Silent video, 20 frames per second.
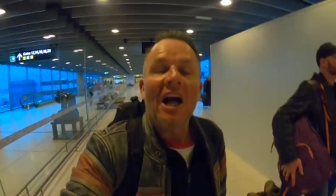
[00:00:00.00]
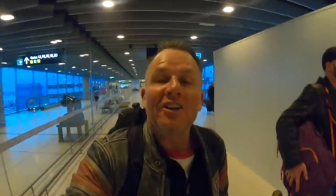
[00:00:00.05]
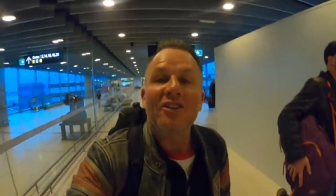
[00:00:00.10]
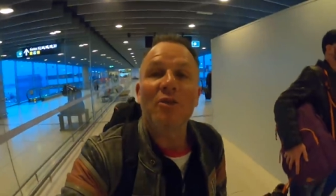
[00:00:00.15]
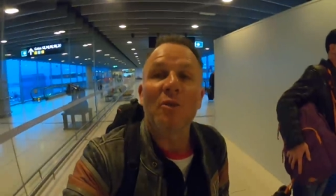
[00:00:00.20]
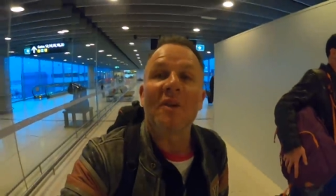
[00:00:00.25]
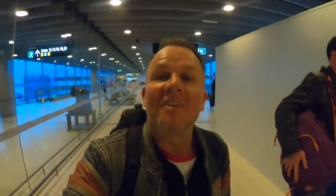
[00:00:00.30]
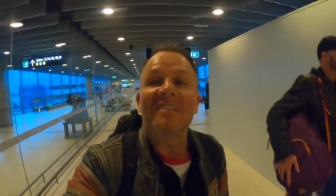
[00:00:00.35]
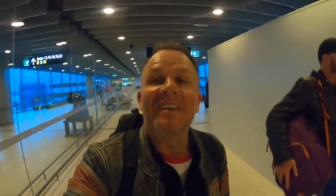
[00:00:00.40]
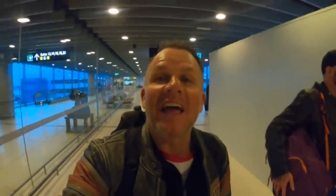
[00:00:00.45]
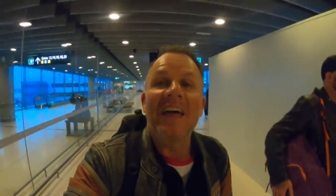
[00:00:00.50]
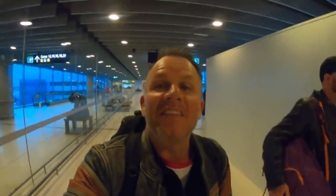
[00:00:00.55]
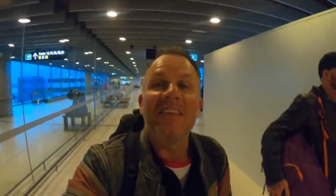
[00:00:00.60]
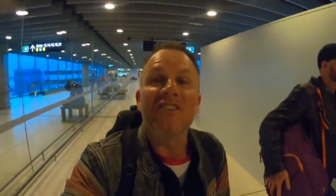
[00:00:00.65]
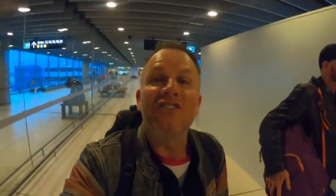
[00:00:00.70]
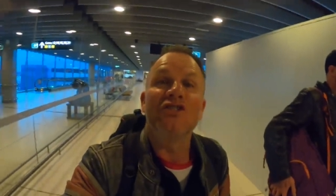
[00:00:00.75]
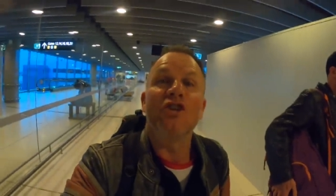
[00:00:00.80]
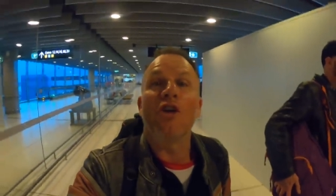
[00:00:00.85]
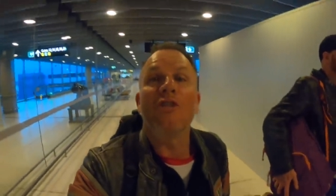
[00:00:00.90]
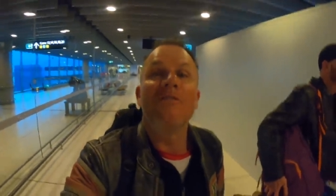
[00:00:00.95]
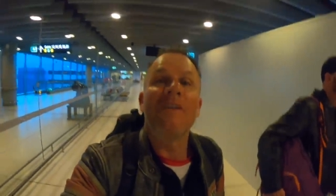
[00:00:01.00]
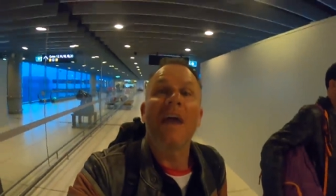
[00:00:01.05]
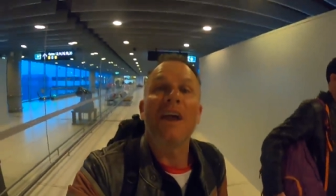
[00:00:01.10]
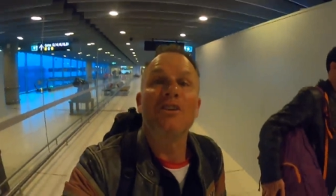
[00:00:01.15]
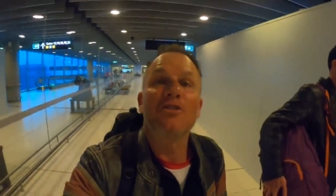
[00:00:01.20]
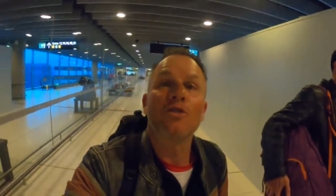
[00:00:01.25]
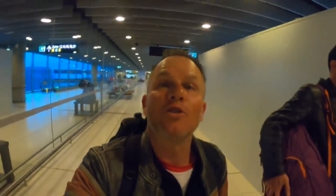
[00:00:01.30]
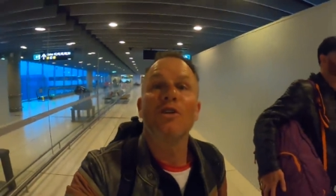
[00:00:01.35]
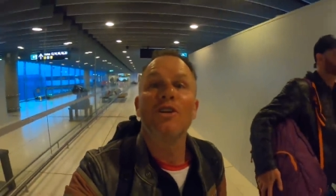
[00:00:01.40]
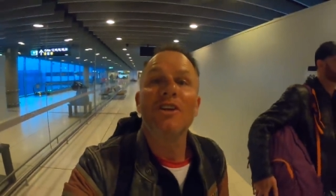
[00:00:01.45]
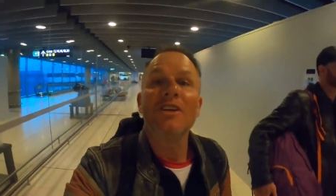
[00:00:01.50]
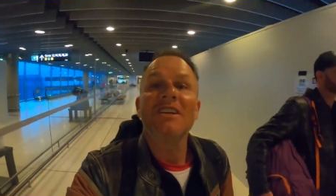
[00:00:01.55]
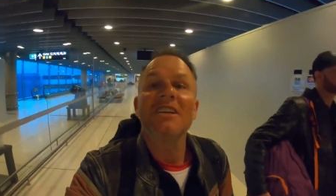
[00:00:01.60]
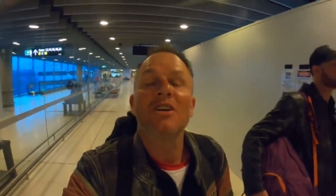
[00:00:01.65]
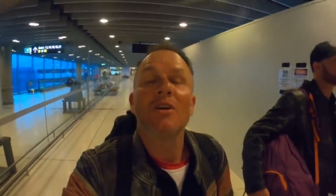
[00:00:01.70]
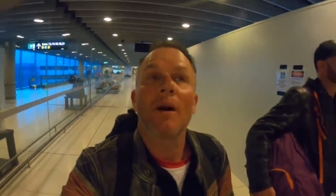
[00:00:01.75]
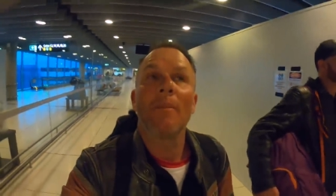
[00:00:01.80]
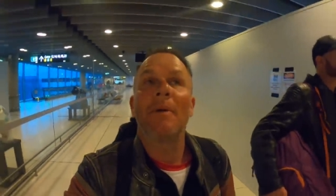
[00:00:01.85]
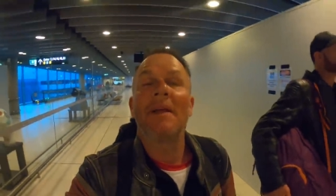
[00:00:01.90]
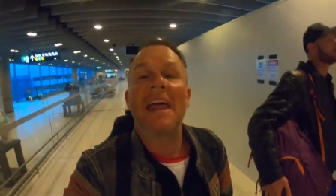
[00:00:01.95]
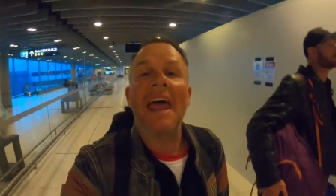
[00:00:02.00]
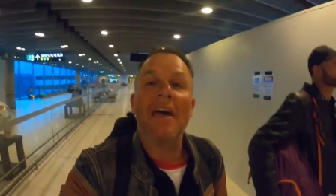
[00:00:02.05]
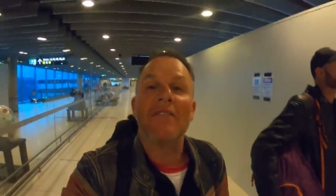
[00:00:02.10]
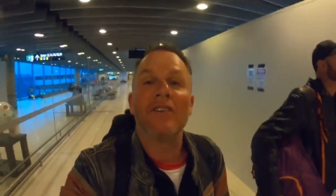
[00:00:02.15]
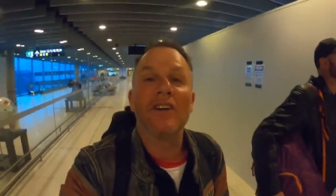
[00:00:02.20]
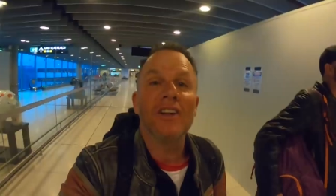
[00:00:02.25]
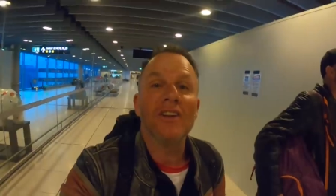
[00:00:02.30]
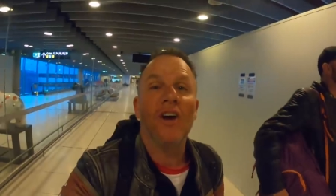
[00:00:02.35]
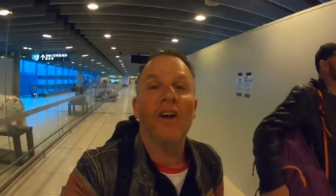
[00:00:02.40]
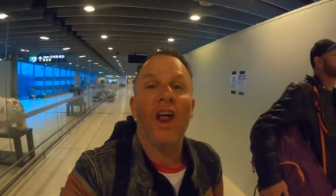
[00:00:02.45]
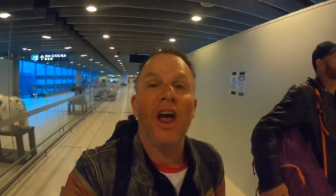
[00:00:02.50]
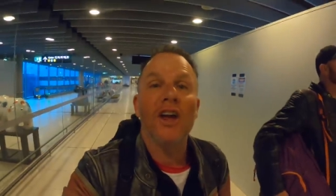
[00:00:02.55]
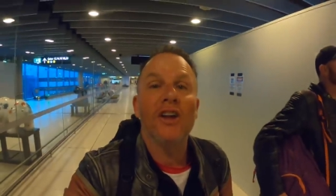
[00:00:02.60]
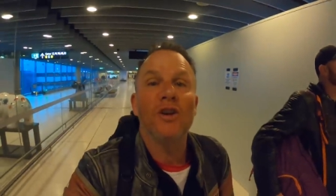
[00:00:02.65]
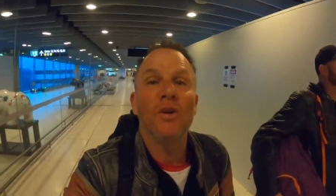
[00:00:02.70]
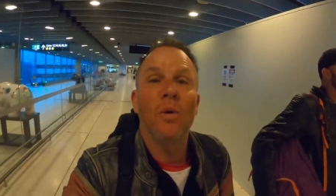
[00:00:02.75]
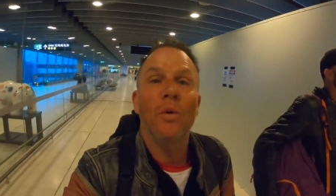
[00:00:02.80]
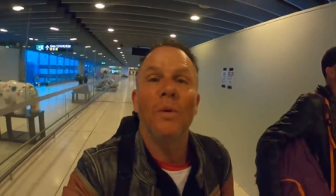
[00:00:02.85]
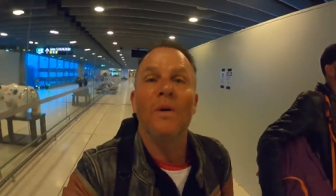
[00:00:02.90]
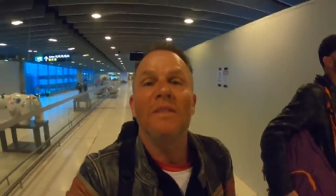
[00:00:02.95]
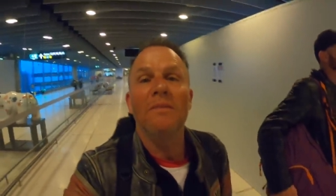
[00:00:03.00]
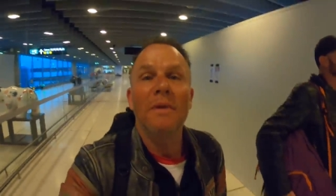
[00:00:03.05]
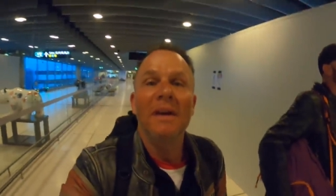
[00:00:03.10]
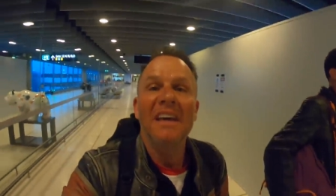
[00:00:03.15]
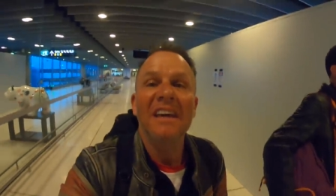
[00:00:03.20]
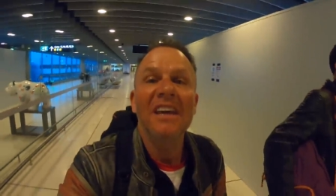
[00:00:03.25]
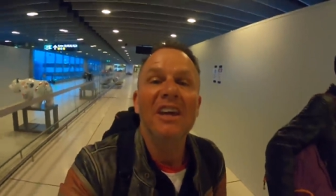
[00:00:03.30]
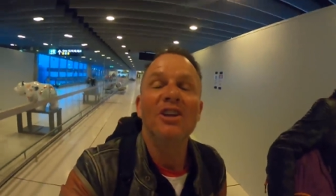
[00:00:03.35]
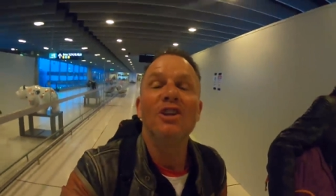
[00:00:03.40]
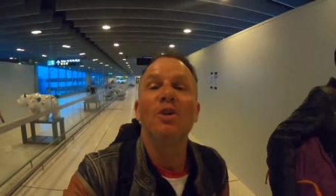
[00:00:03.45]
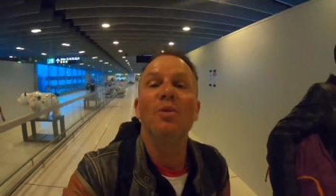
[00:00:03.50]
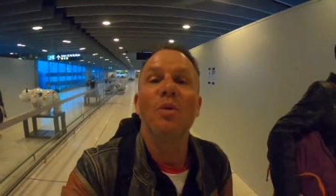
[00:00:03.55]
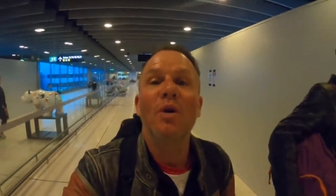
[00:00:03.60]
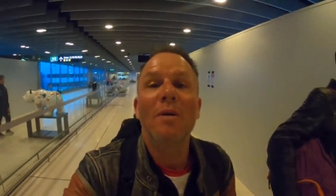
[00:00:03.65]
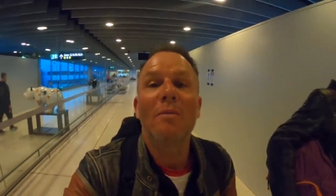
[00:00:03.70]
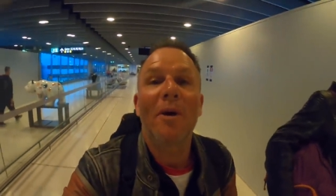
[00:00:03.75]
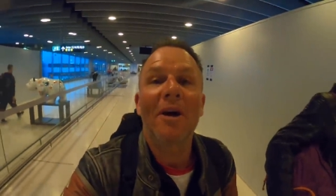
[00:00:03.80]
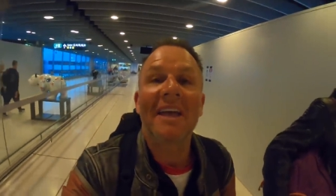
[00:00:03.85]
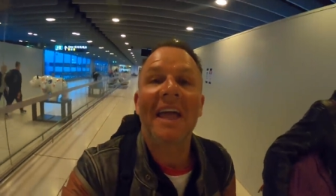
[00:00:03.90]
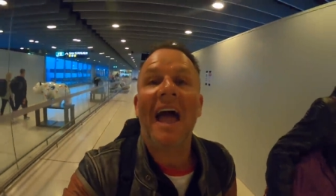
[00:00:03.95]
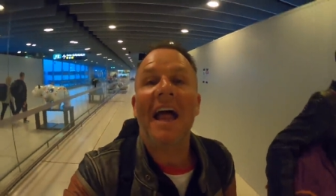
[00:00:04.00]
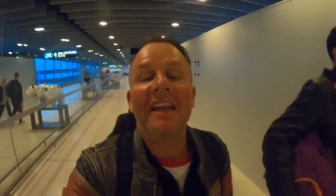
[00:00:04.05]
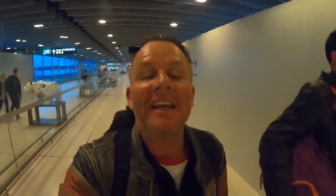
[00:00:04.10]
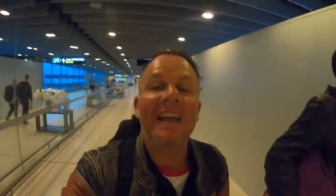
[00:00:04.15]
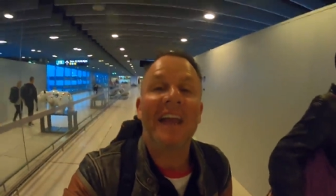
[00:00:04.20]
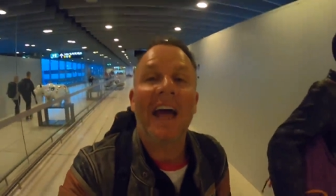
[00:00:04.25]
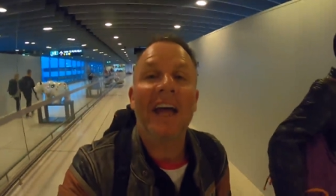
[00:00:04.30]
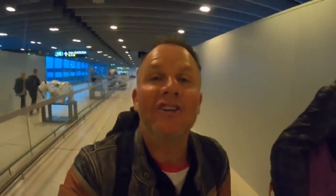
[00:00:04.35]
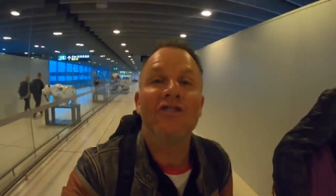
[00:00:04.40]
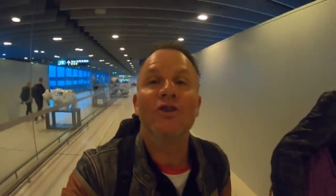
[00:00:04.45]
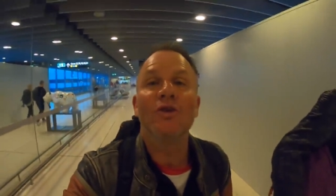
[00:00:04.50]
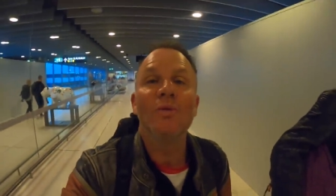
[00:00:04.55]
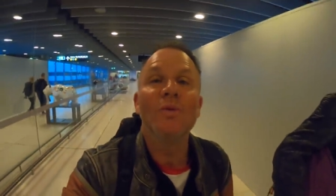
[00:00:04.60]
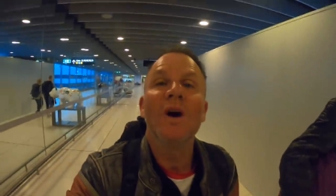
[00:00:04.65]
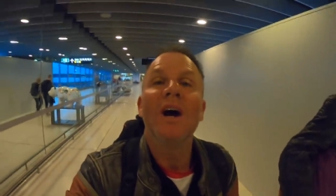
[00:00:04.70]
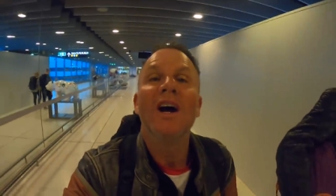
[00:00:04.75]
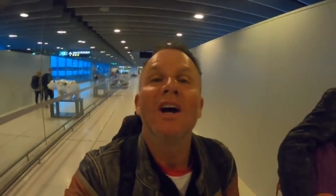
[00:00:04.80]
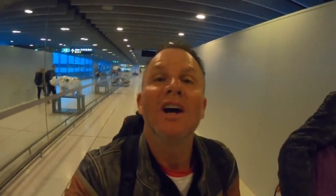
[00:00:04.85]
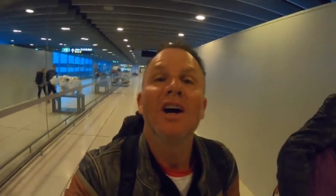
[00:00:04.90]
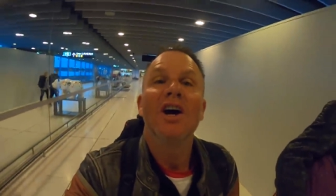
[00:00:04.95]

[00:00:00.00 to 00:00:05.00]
I just want to say this, John Van Drunen, you're up in heaven. I know you were with me. You were my guardian angel.